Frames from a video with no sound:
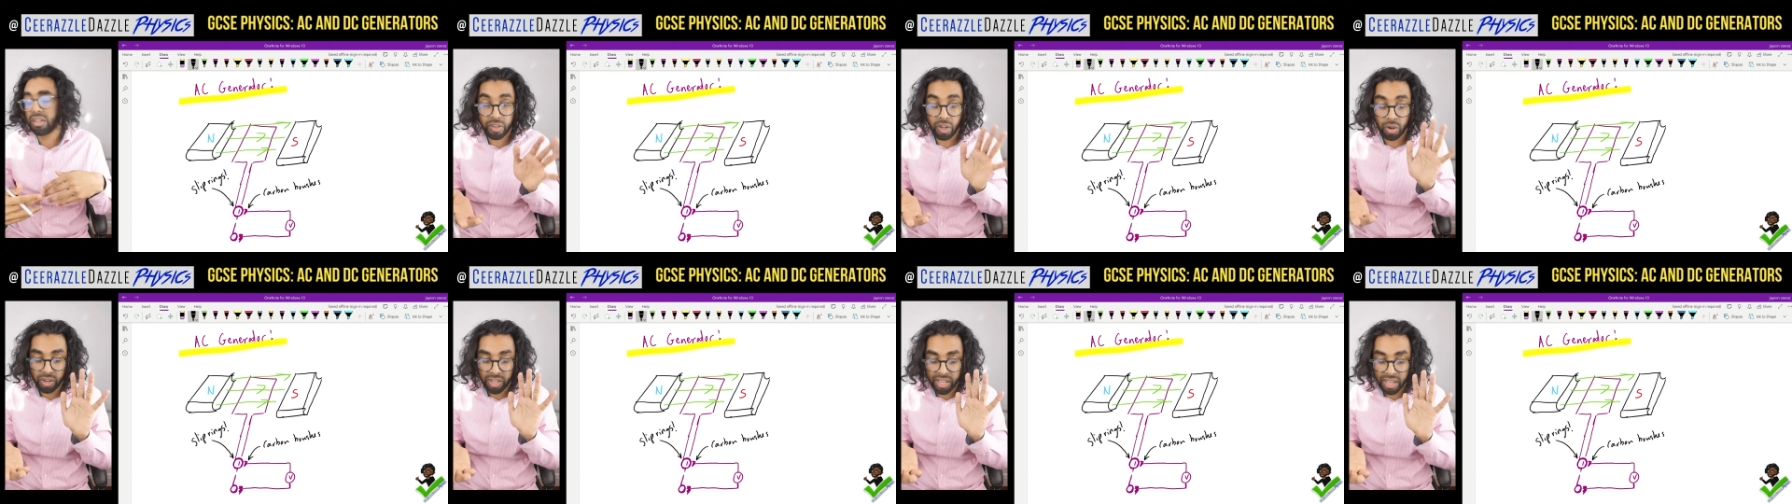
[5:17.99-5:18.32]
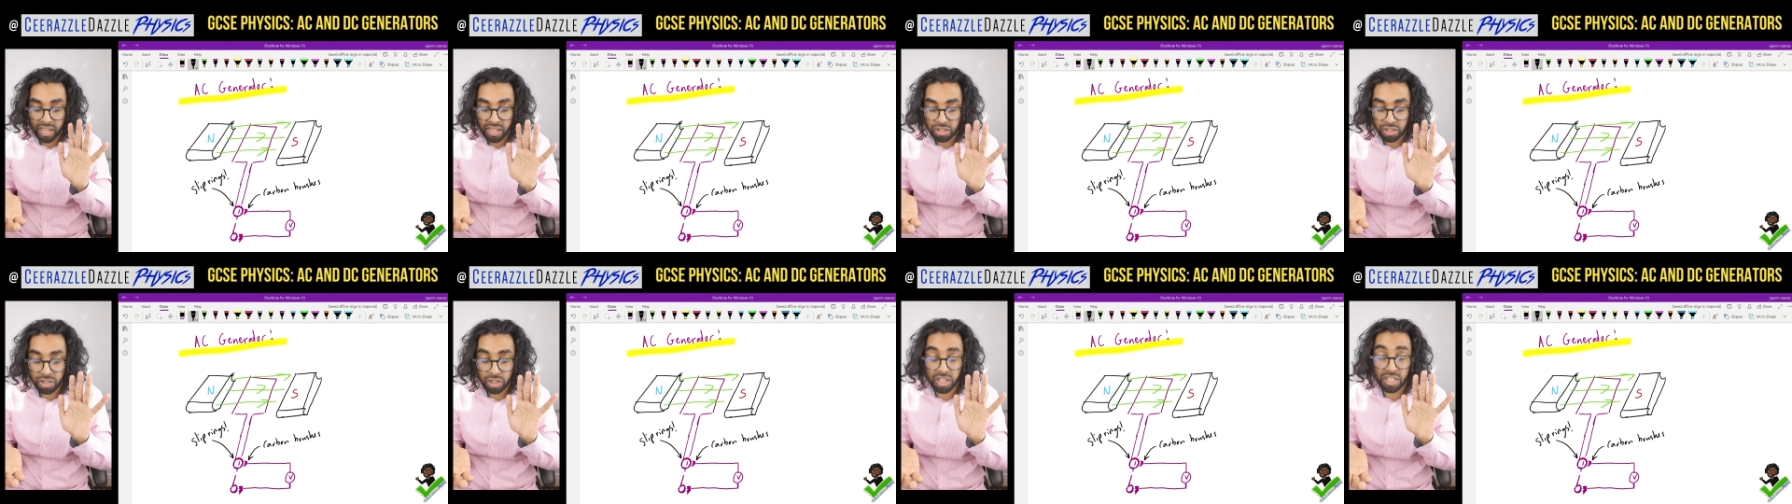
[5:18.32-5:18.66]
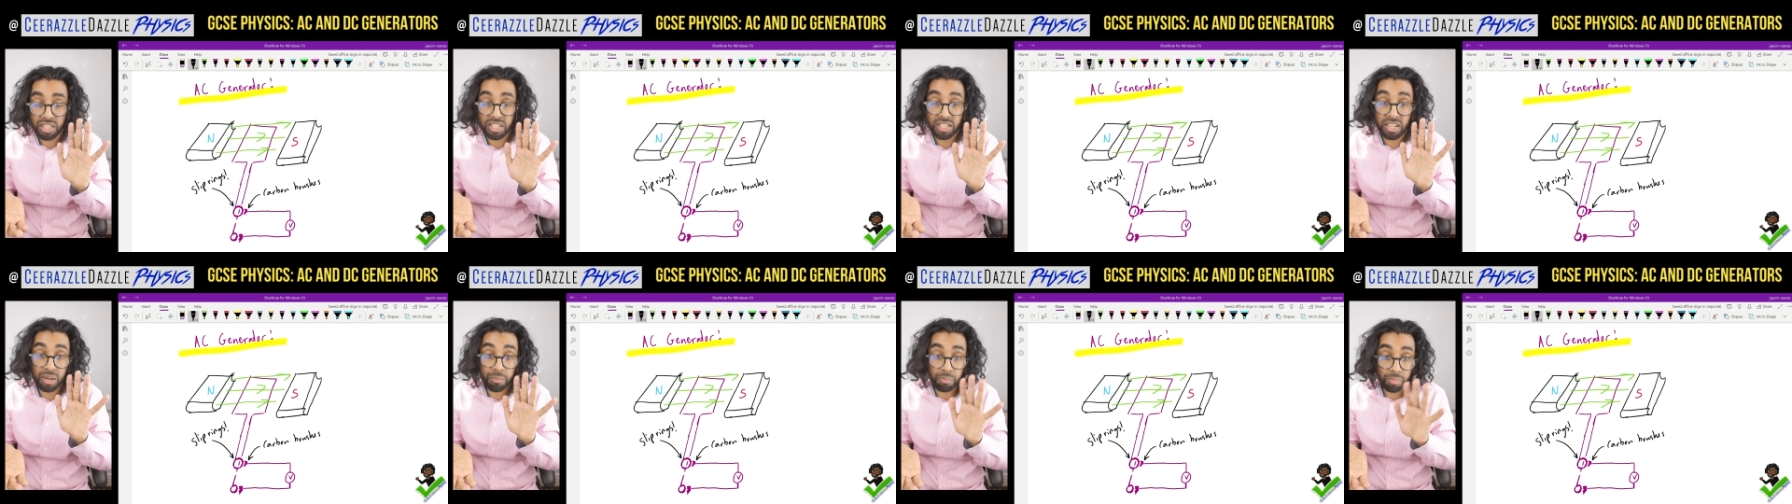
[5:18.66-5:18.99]
Okay, so
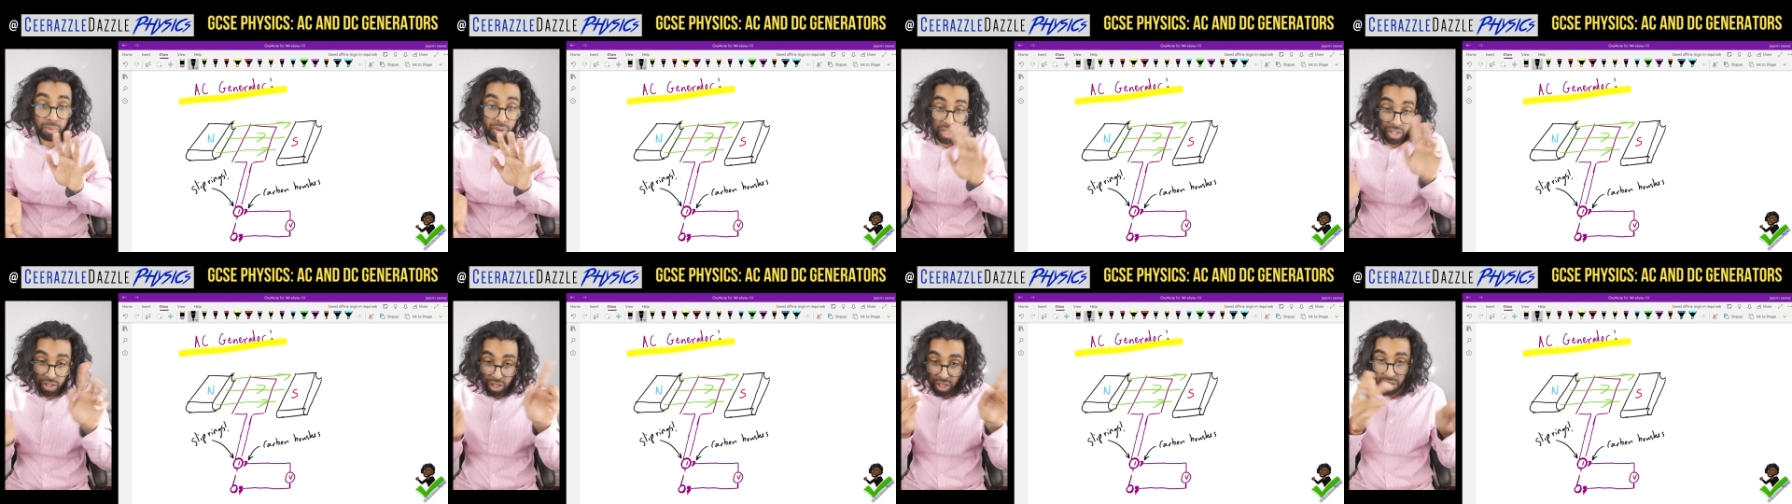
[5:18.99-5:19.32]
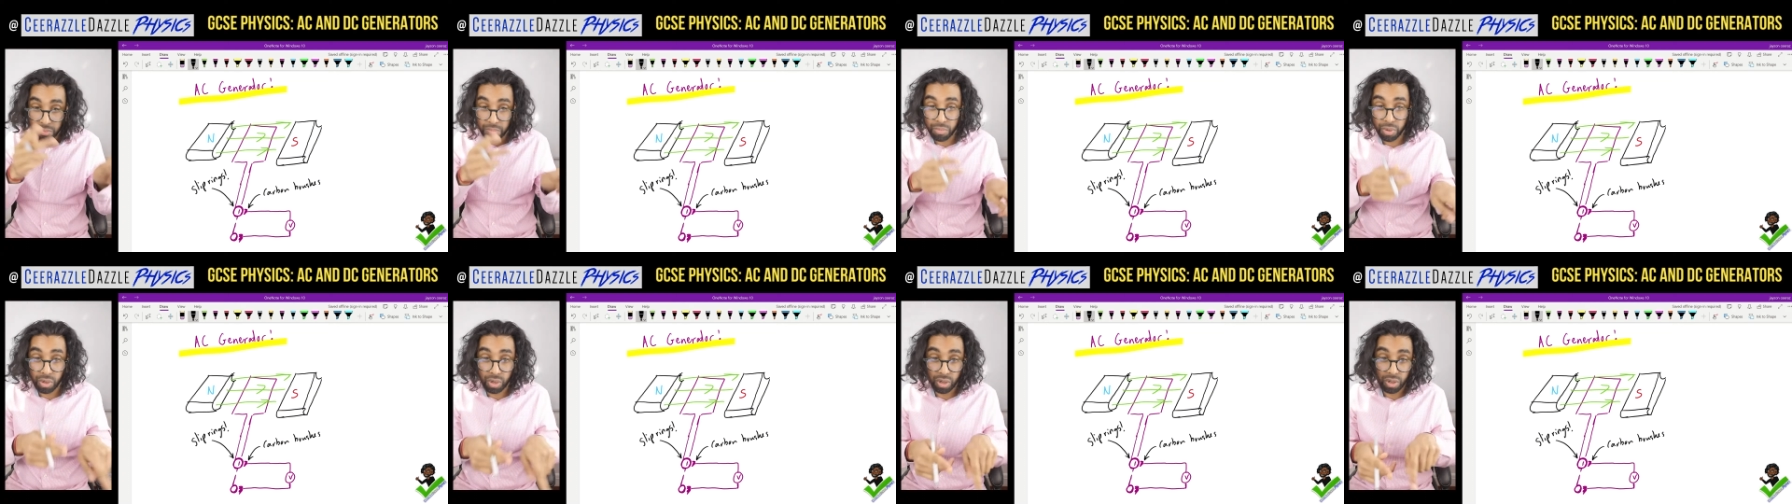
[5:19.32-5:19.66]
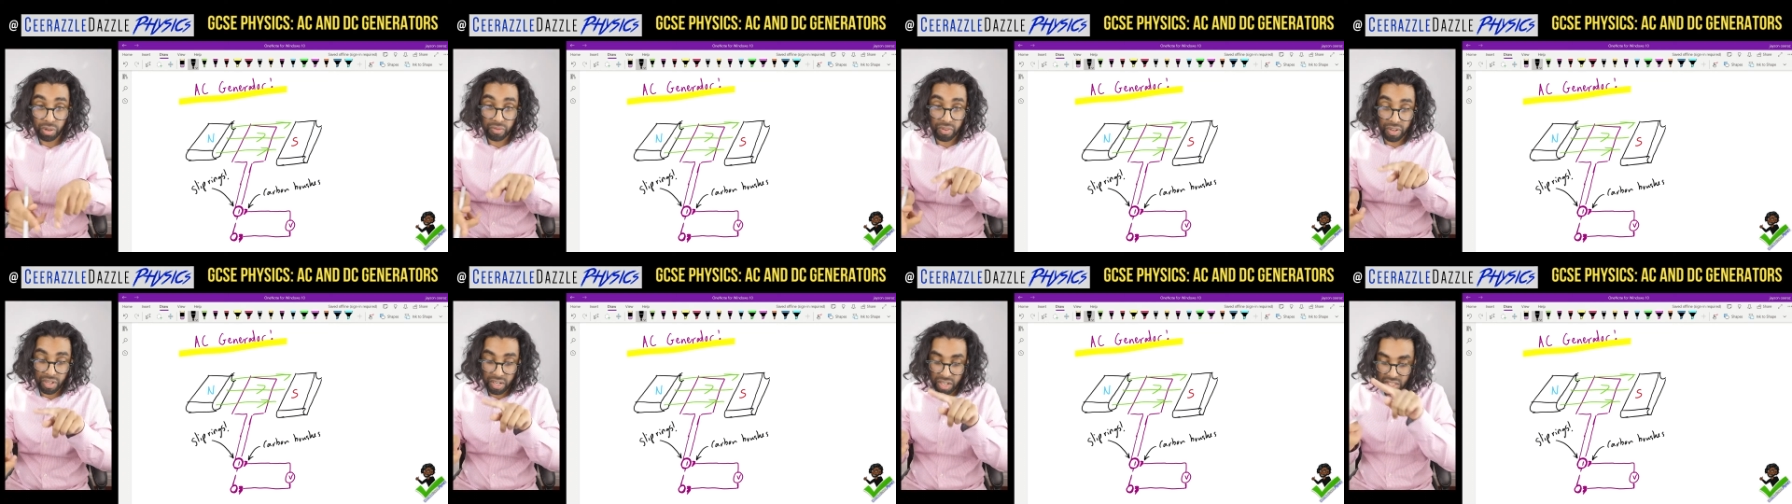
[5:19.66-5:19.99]
the slip rings just
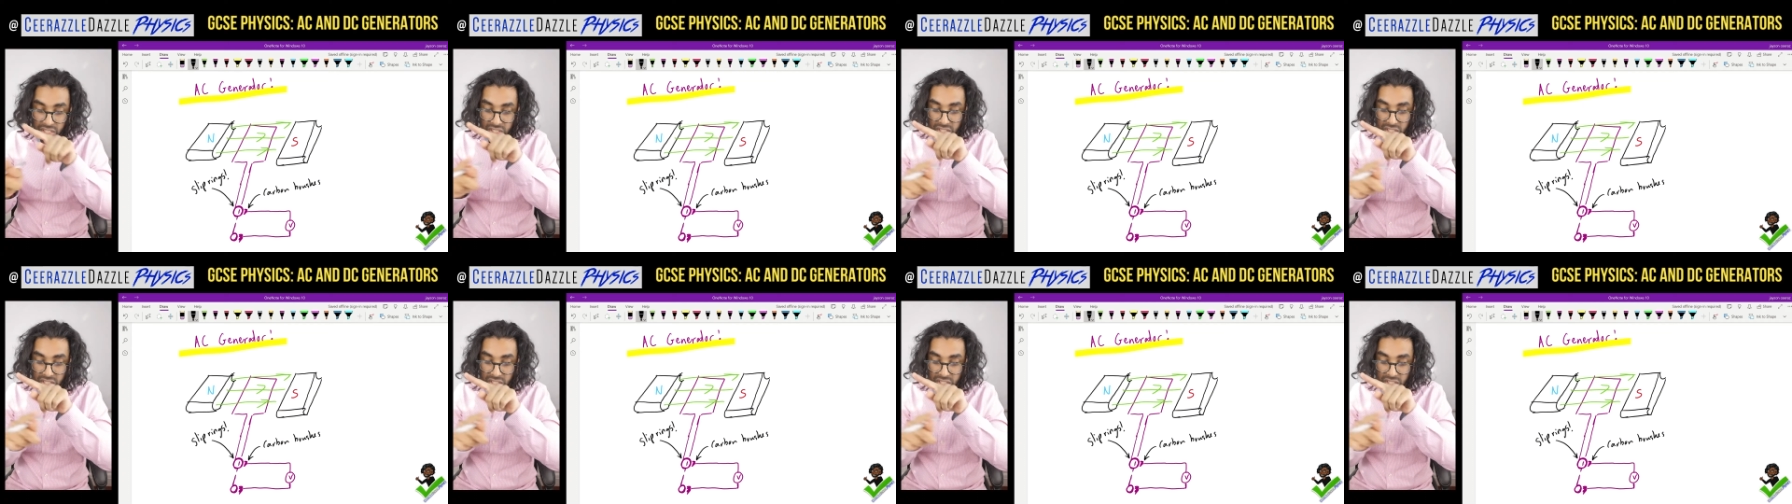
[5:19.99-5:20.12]
move and they